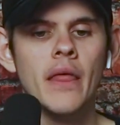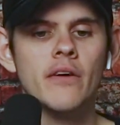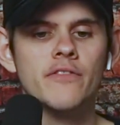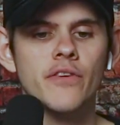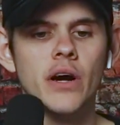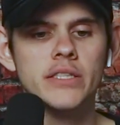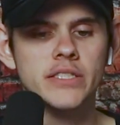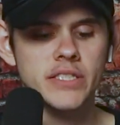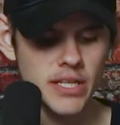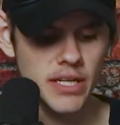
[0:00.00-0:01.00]
for us
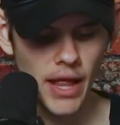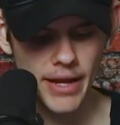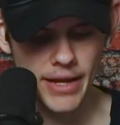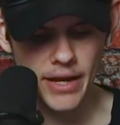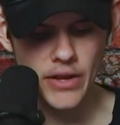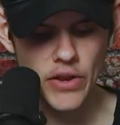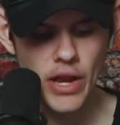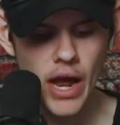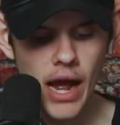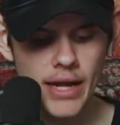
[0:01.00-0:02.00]
to
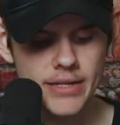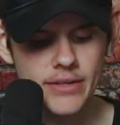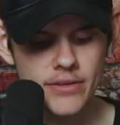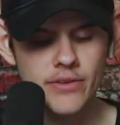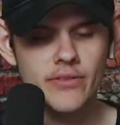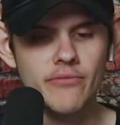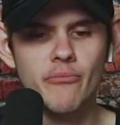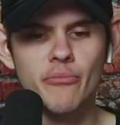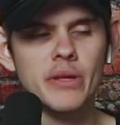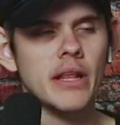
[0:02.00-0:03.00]
not
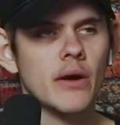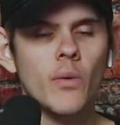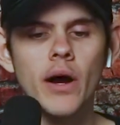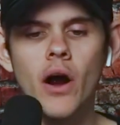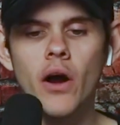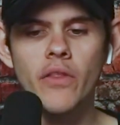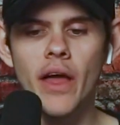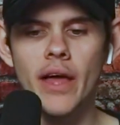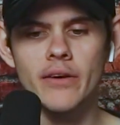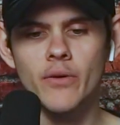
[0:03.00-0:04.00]
be like, where are they?